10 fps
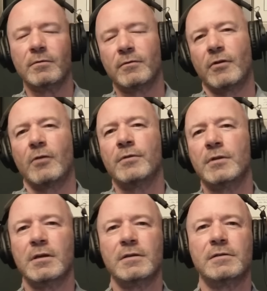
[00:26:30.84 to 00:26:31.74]
throughout the
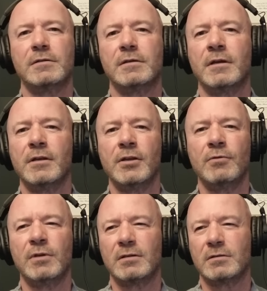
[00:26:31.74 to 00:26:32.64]
years at, at,
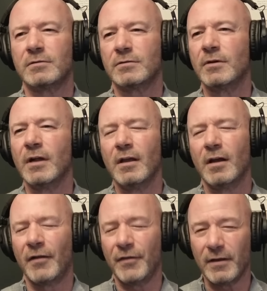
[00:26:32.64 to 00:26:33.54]
Newcastle. So
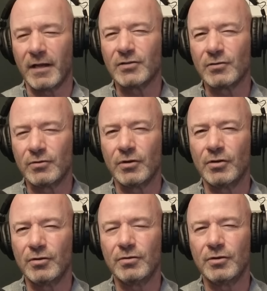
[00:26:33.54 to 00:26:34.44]
I think that's such a
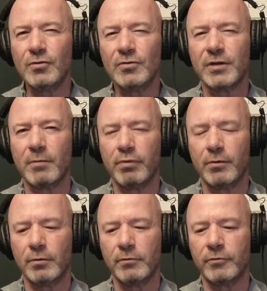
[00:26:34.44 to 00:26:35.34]
hugely
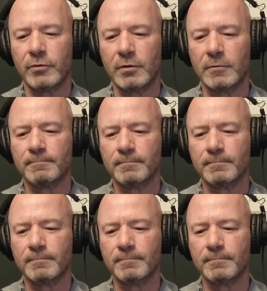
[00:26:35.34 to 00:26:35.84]
important role.